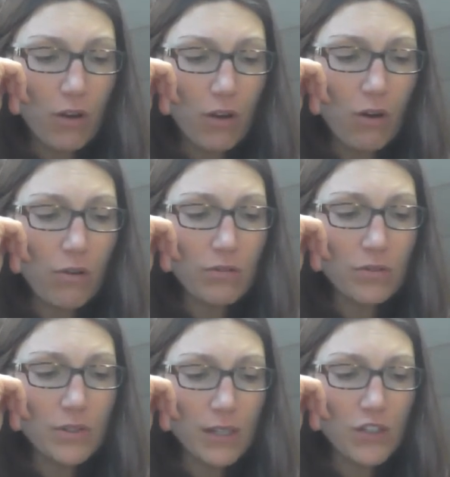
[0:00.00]
"Oh,"
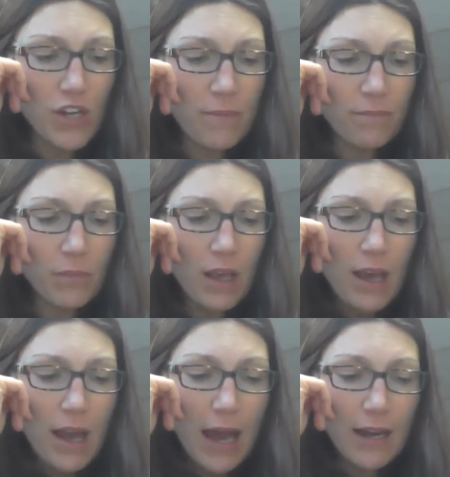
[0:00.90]
said Jem.
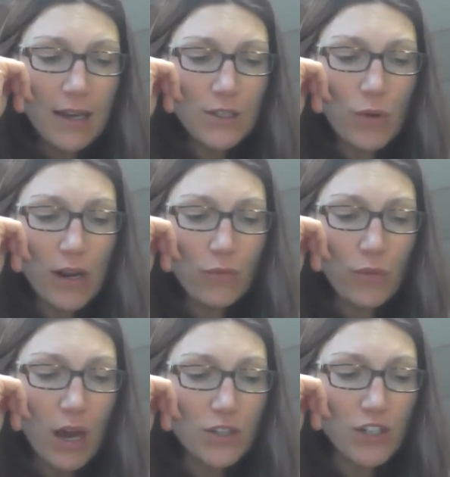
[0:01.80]
"Atticus, reckon
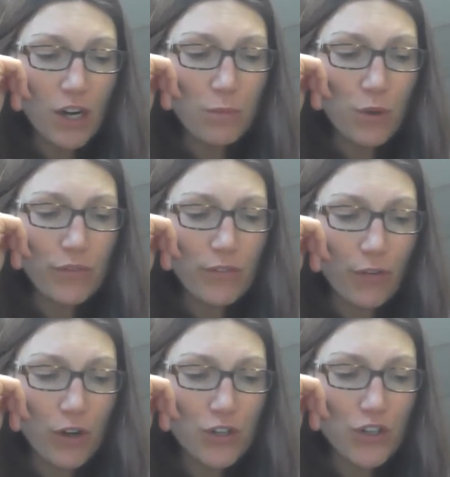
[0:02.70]
we ought to start moving the
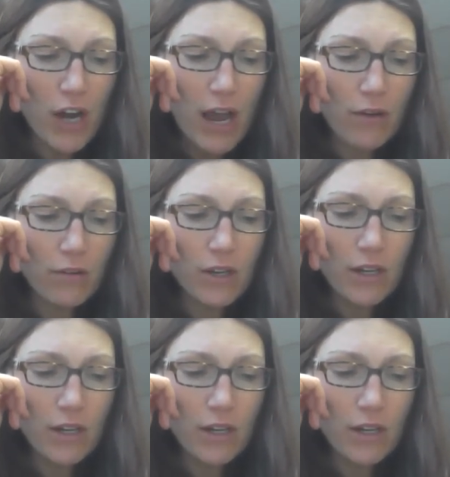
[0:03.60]
furniture out?"